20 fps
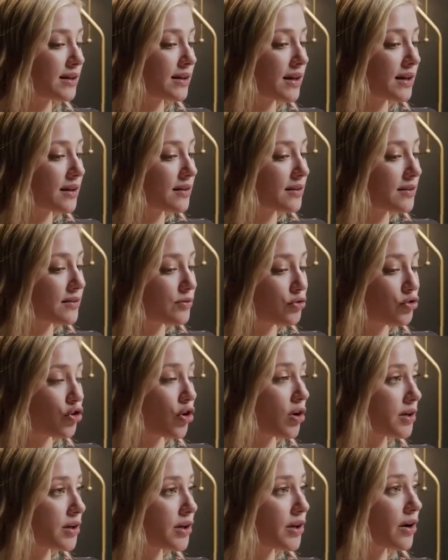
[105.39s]
like a
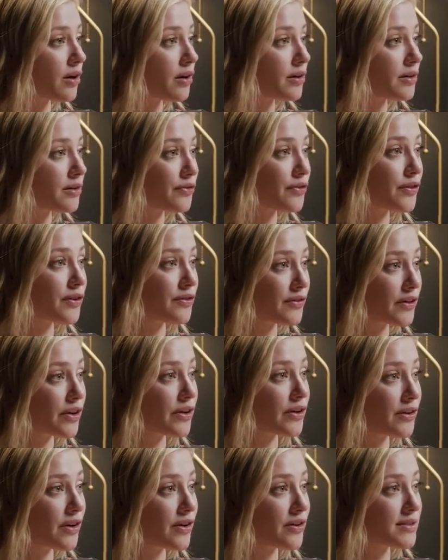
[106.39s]
junkyard for a
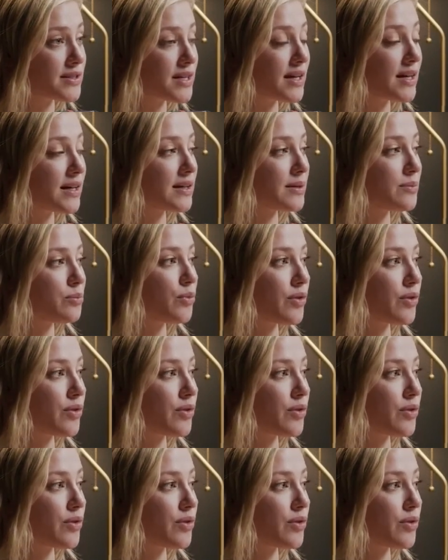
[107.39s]
very long time